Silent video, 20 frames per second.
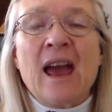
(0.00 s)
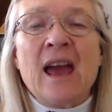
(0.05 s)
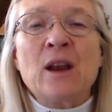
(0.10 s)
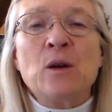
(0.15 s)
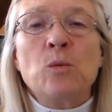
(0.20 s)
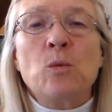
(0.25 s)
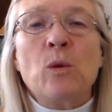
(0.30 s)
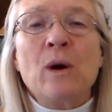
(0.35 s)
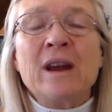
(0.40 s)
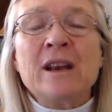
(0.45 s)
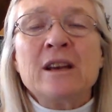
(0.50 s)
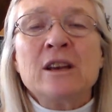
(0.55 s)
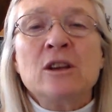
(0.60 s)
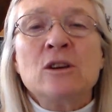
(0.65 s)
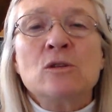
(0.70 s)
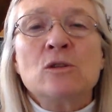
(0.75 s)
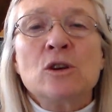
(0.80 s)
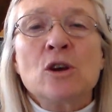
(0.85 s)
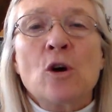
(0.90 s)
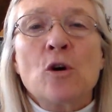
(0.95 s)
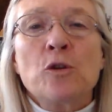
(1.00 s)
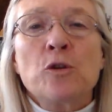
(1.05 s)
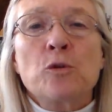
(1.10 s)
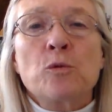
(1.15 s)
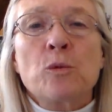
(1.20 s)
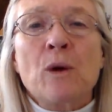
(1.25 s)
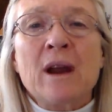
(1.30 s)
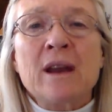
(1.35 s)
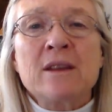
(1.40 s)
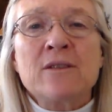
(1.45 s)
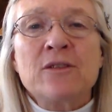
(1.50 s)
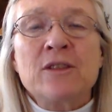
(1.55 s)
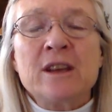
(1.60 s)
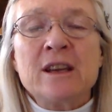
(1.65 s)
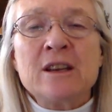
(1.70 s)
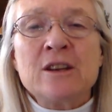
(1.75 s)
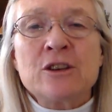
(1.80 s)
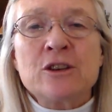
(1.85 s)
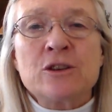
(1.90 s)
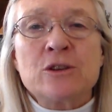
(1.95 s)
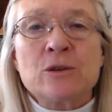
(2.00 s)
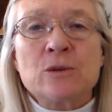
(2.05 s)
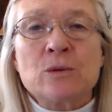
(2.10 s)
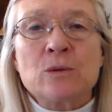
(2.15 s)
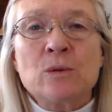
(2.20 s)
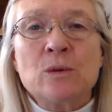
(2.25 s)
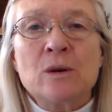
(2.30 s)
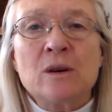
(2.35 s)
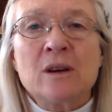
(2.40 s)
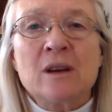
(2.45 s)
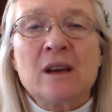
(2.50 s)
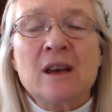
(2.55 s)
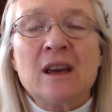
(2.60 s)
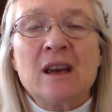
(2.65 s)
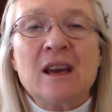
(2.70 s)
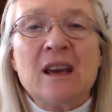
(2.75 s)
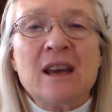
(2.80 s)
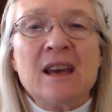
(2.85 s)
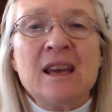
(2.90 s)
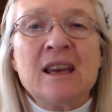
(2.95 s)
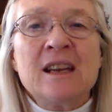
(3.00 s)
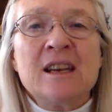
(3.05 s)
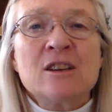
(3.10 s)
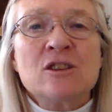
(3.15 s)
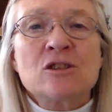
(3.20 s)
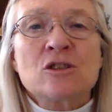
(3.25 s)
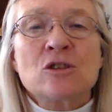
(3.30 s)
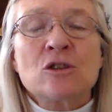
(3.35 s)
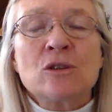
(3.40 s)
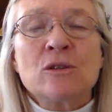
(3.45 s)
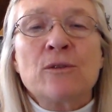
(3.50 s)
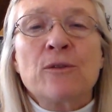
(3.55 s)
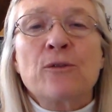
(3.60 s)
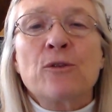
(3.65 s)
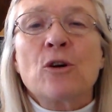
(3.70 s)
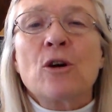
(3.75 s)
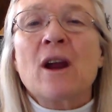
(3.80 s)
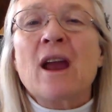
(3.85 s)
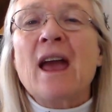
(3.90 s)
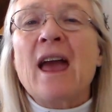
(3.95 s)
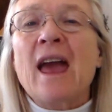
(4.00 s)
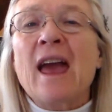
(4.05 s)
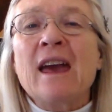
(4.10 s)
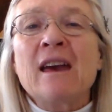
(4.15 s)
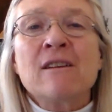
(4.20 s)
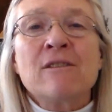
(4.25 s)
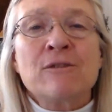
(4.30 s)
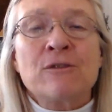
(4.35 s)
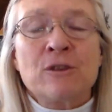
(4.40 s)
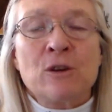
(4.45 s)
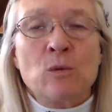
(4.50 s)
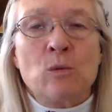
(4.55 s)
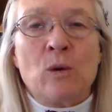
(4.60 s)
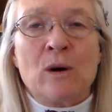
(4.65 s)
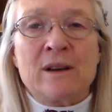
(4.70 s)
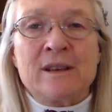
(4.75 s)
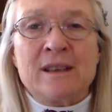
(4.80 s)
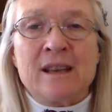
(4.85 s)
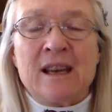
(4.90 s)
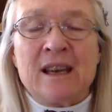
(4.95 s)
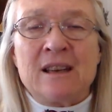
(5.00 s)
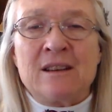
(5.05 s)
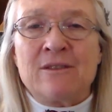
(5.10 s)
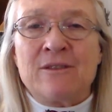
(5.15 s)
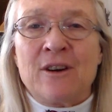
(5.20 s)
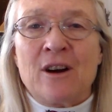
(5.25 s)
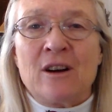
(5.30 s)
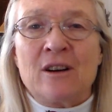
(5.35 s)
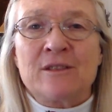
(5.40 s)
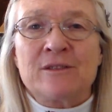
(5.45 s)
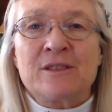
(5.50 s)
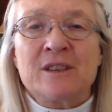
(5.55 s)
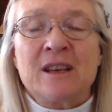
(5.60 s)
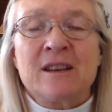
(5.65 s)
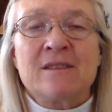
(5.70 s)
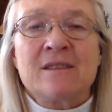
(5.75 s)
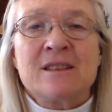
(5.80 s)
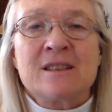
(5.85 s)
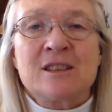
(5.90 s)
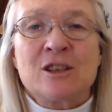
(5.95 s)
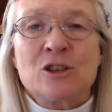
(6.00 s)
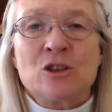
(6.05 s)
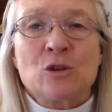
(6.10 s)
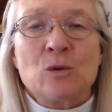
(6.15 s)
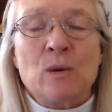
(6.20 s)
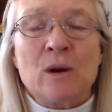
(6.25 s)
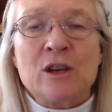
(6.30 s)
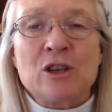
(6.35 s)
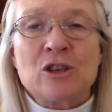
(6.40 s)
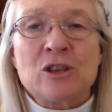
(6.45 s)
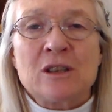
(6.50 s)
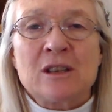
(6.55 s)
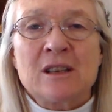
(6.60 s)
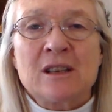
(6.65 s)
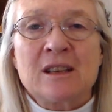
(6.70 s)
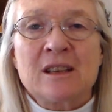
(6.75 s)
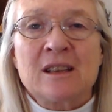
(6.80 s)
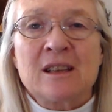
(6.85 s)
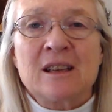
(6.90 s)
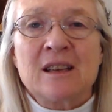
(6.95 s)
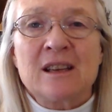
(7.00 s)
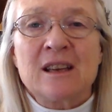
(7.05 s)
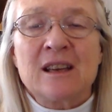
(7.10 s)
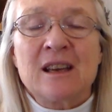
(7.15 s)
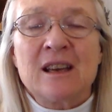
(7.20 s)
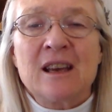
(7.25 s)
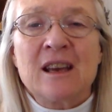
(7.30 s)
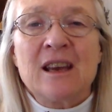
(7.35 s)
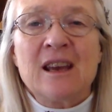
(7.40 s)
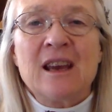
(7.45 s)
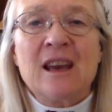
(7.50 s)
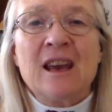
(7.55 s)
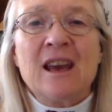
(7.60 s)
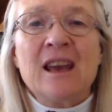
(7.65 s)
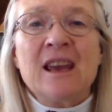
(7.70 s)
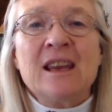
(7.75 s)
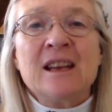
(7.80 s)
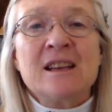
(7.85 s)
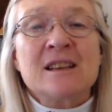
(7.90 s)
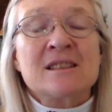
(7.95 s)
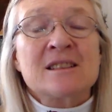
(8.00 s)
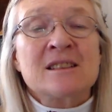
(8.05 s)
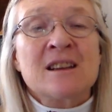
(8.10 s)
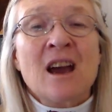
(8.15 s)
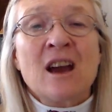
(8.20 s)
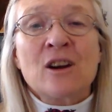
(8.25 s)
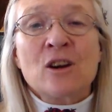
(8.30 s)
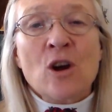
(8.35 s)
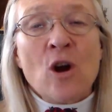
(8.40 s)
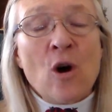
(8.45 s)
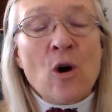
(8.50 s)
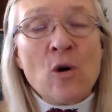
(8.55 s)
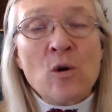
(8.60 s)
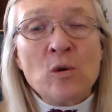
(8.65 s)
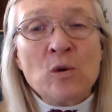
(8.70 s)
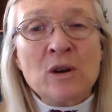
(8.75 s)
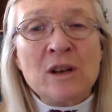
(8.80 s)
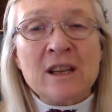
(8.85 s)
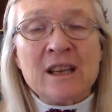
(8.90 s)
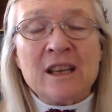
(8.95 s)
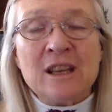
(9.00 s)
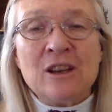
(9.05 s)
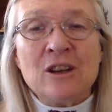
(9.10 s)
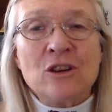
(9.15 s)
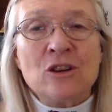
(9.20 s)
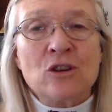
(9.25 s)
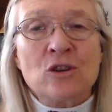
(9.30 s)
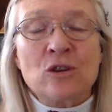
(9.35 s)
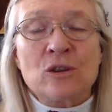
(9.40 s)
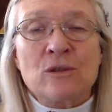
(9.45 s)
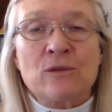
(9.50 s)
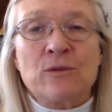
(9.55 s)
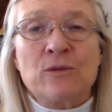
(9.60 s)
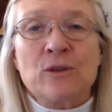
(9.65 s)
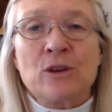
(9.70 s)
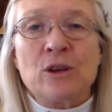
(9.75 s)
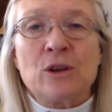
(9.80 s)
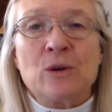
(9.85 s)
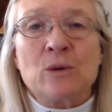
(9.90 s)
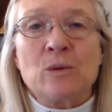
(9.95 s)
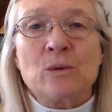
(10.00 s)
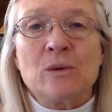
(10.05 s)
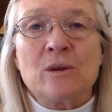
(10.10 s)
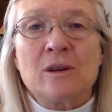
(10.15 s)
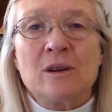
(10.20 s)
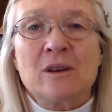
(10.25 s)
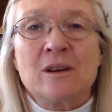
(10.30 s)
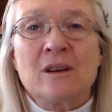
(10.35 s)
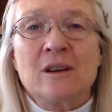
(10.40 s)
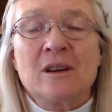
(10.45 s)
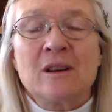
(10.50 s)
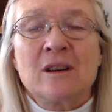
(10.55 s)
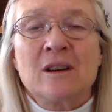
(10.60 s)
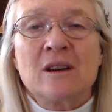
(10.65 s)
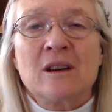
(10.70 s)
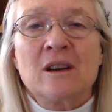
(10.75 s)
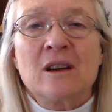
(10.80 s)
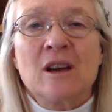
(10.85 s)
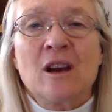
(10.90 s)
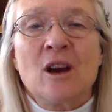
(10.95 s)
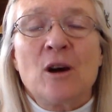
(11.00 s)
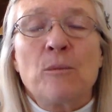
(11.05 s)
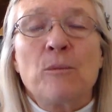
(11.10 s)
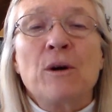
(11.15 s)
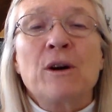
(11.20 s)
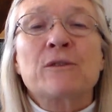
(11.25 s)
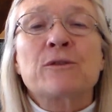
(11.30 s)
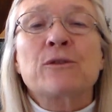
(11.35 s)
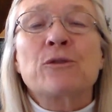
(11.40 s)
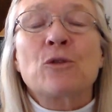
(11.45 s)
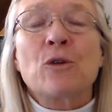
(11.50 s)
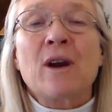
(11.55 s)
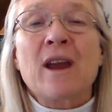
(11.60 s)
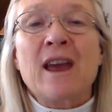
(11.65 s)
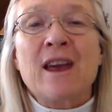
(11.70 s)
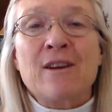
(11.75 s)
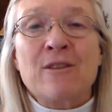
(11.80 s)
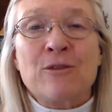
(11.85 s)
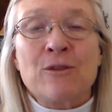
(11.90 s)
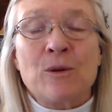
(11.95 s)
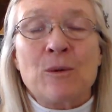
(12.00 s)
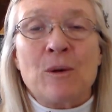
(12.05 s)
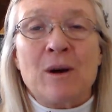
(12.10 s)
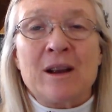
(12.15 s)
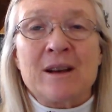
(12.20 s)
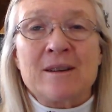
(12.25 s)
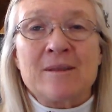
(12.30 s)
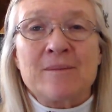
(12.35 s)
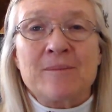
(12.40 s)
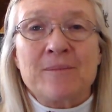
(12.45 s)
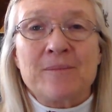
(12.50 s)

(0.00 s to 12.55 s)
And when you know the right thing to do, it is good for everyone involved in the situation. It is not only good for you, but for everyone.